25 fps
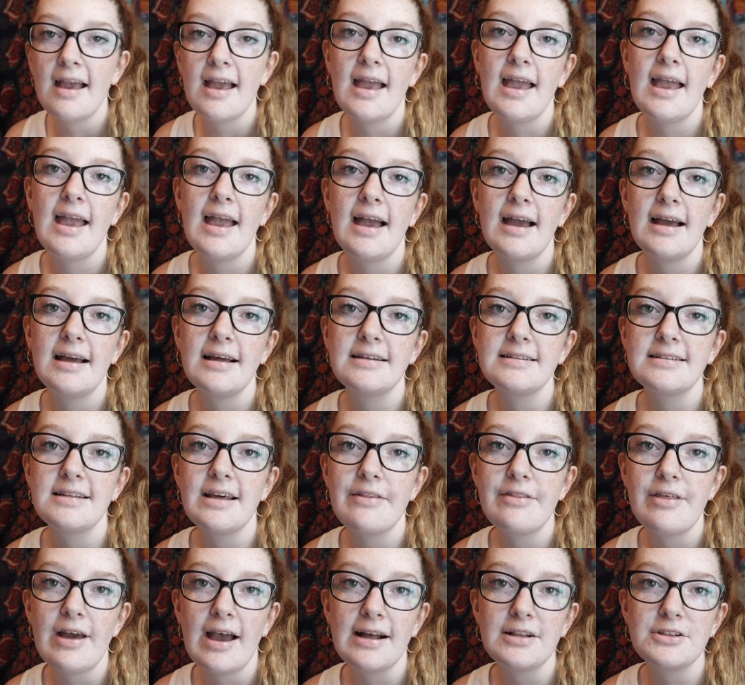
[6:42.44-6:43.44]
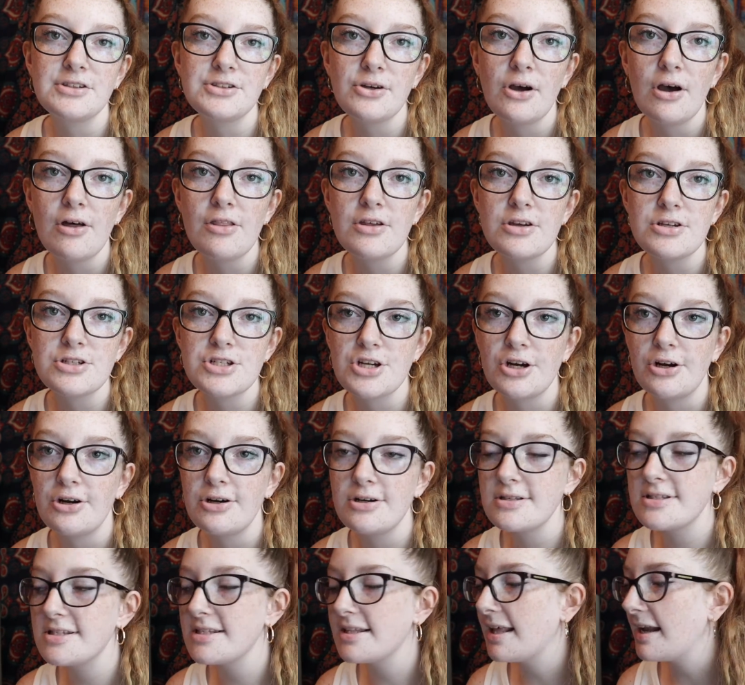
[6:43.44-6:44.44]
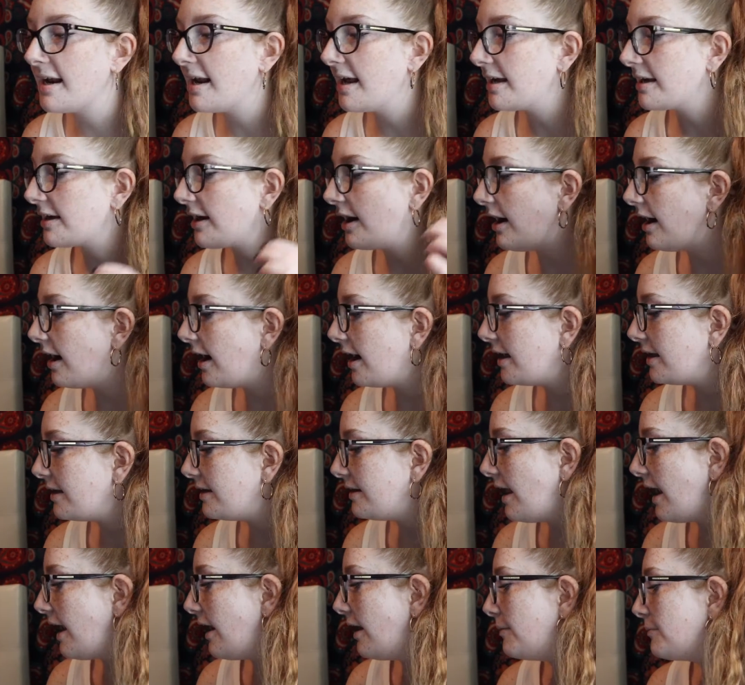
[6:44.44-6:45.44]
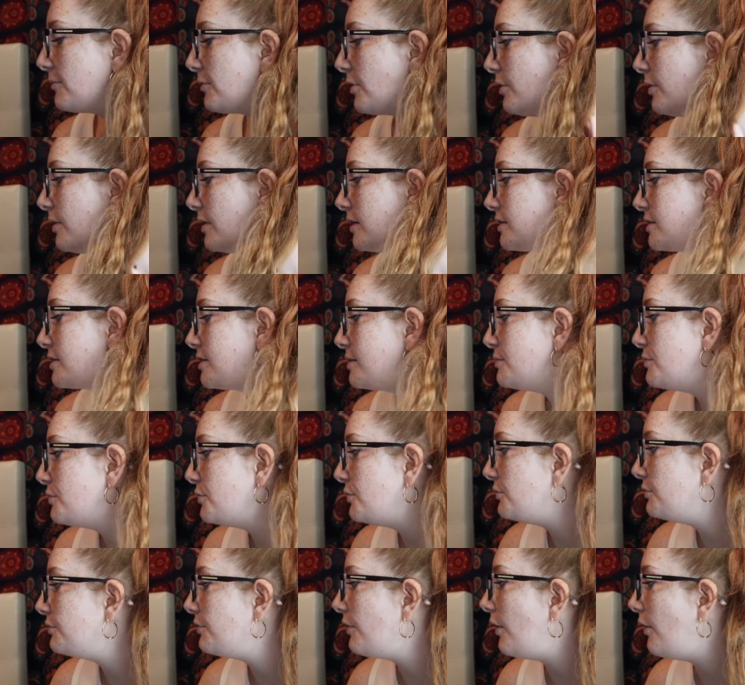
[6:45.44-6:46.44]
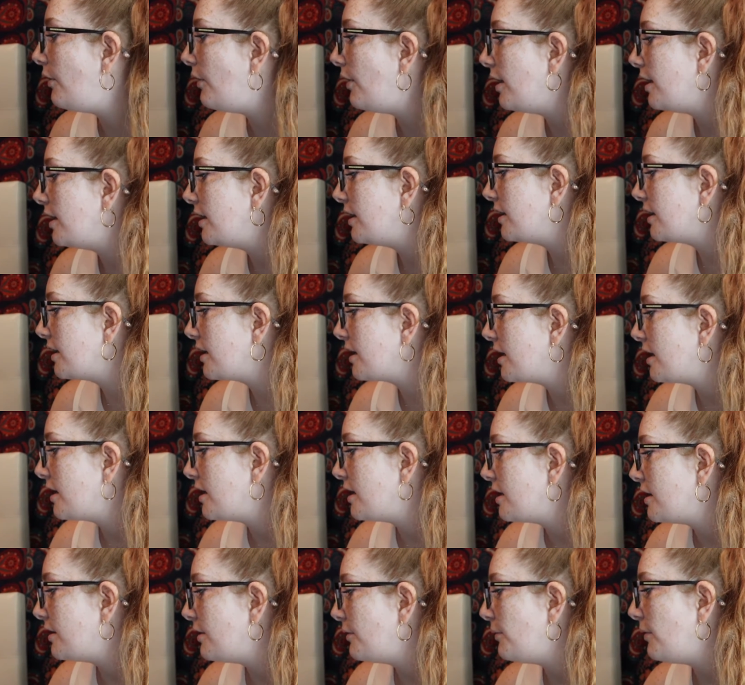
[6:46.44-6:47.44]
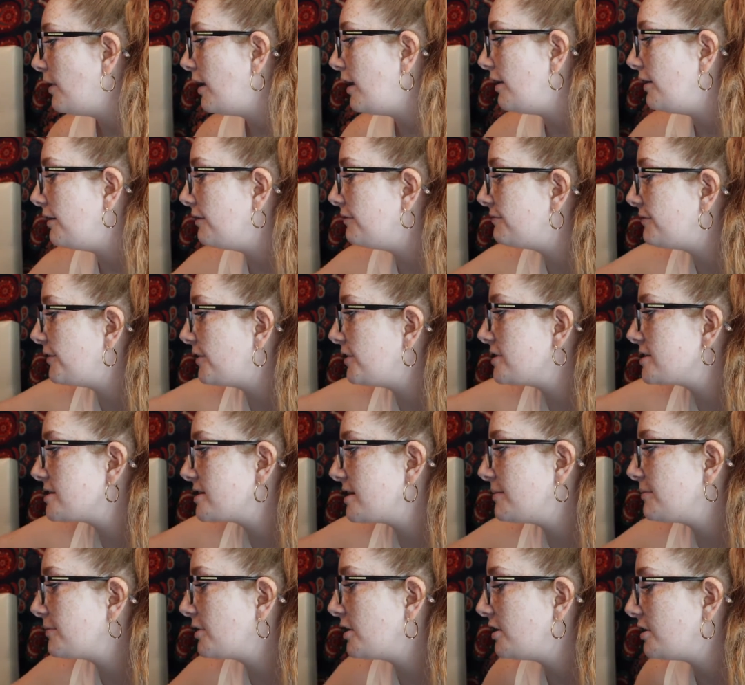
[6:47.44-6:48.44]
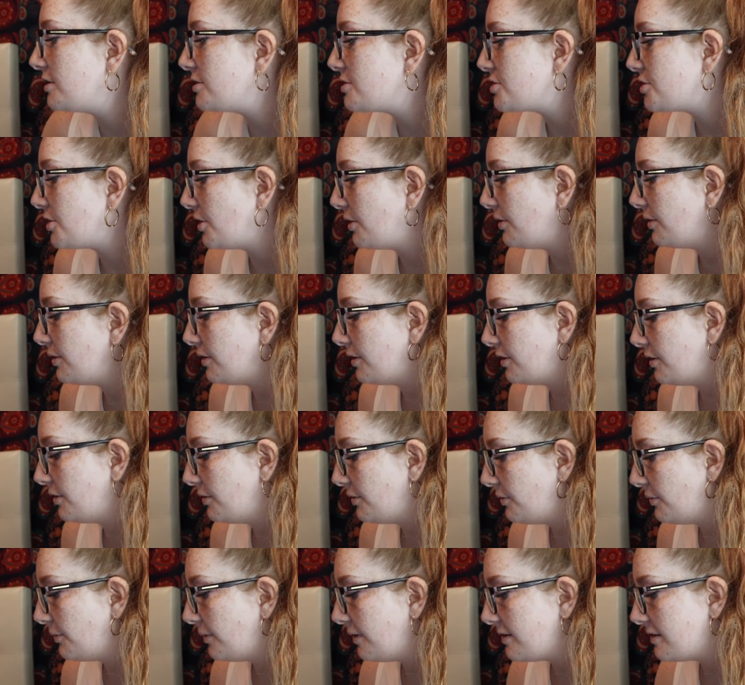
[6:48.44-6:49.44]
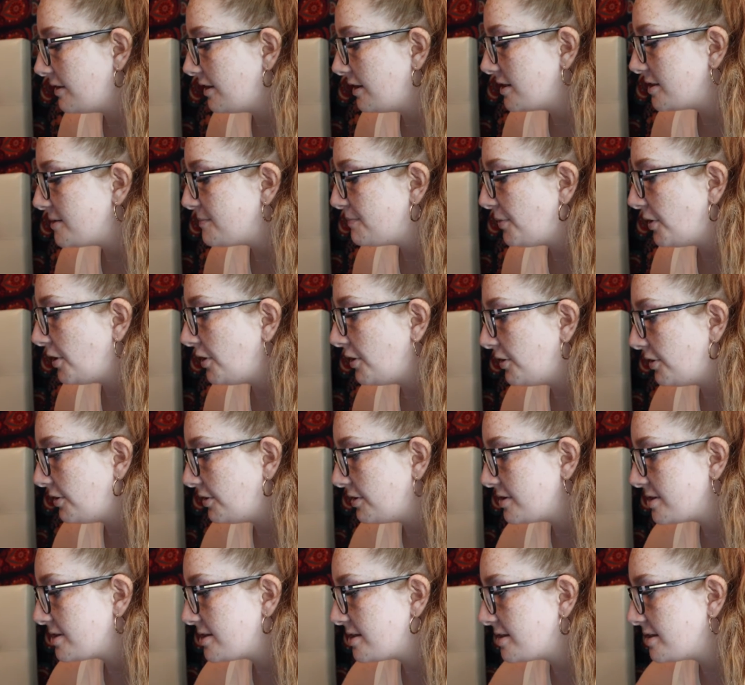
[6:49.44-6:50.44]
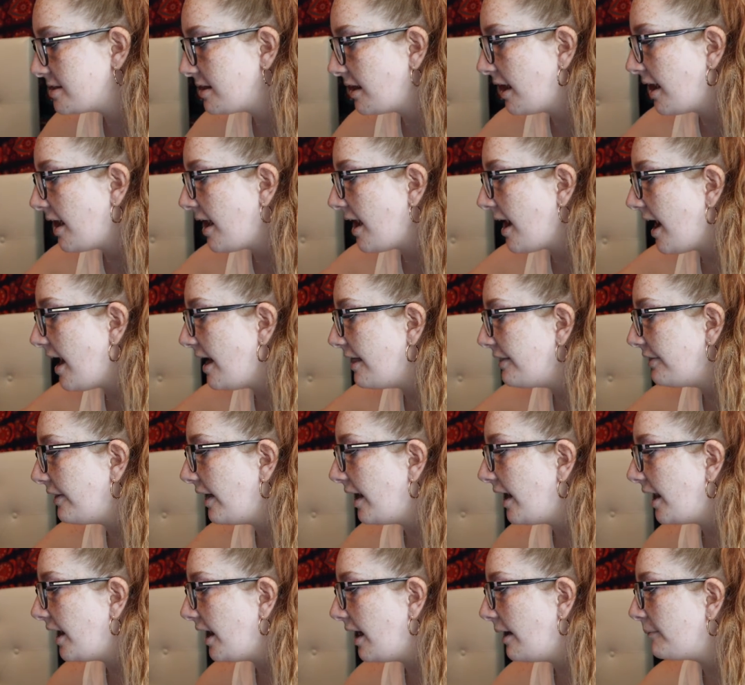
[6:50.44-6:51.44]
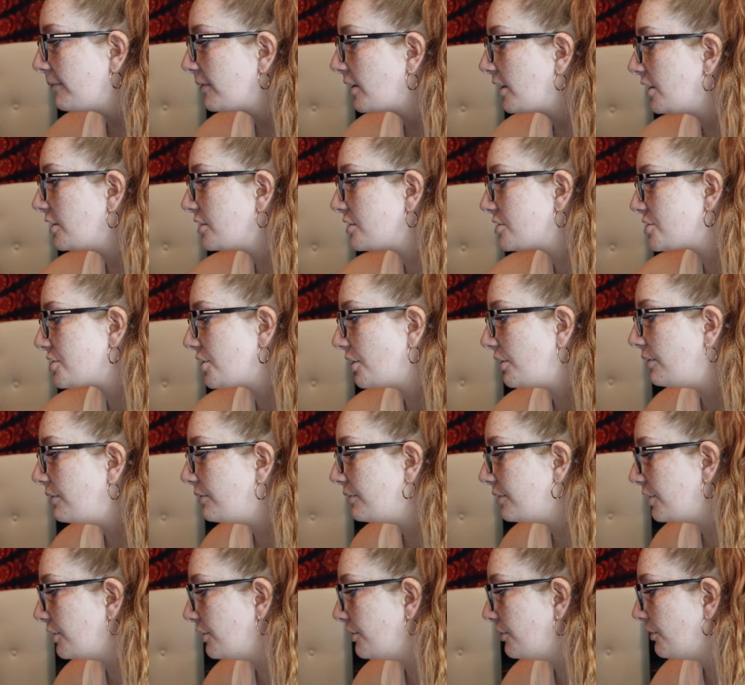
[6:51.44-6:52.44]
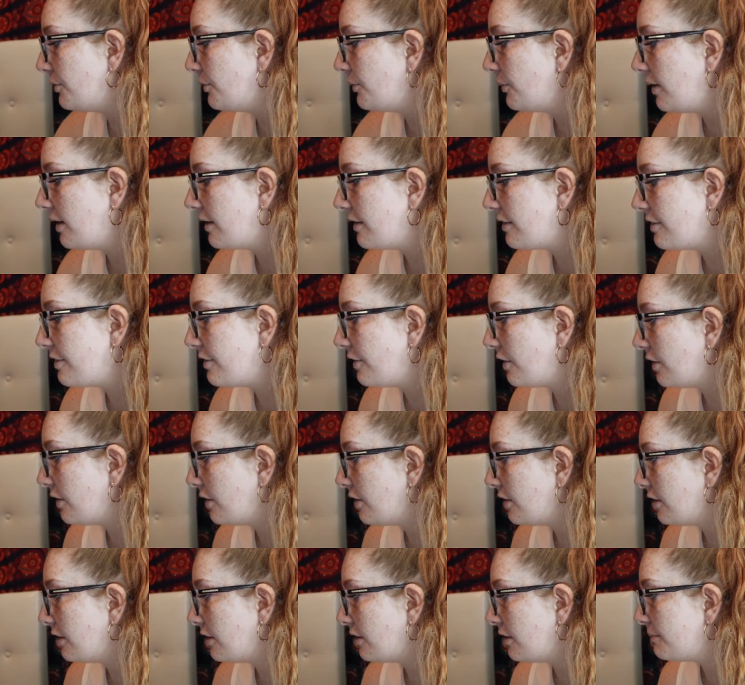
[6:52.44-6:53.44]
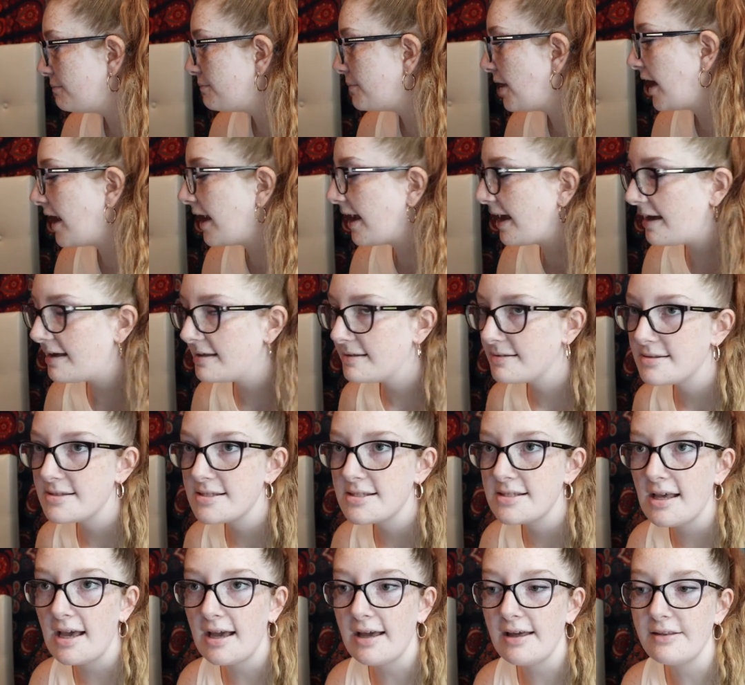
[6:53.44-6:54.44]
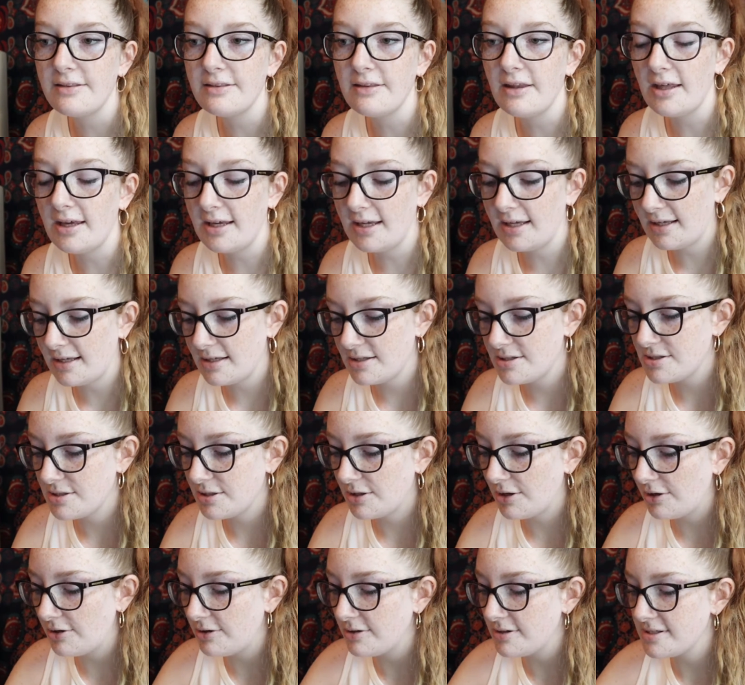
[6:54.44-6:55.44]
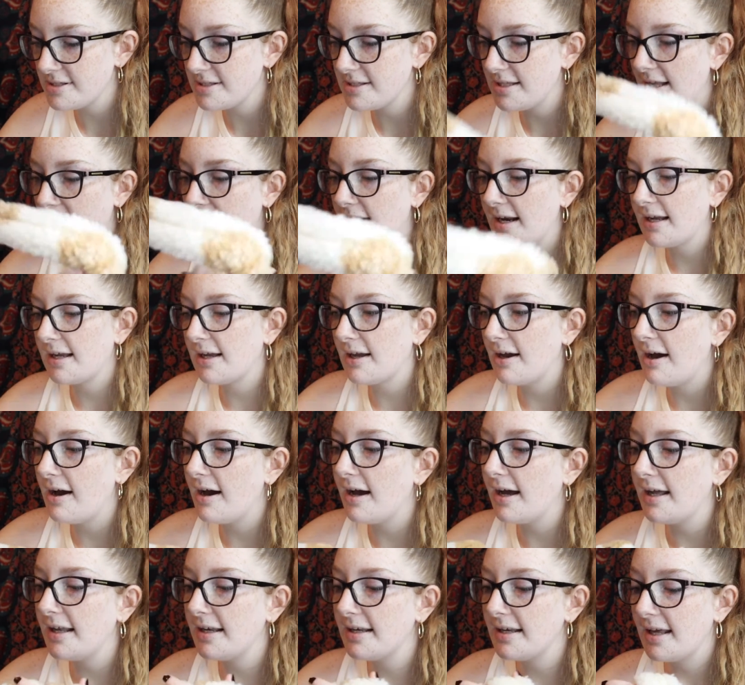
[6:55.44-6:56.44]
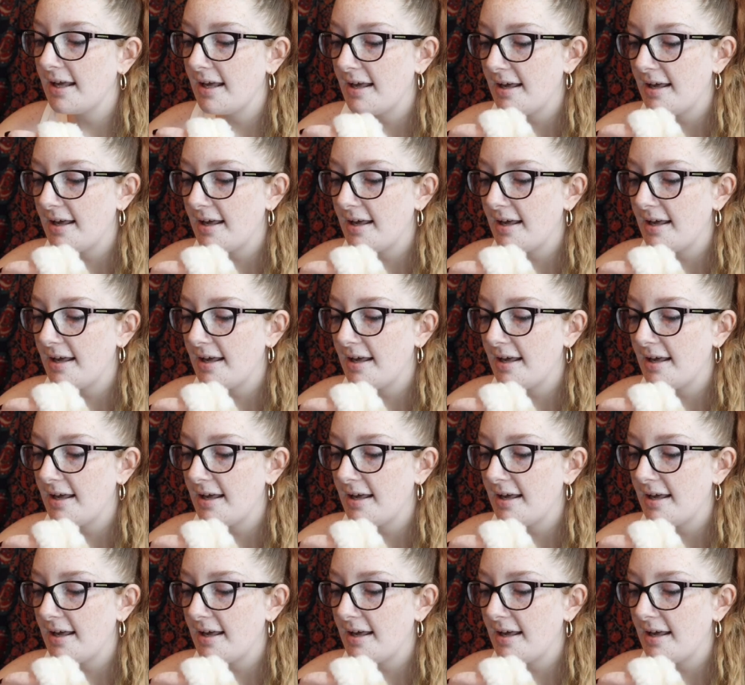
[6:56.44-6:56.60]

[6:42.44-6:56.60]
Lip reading: And that's all the shirts that I got. Now I'm going to move on. Well, first I'm going to show you this purse. And then I'm going to show you the pants and like skirts that I got.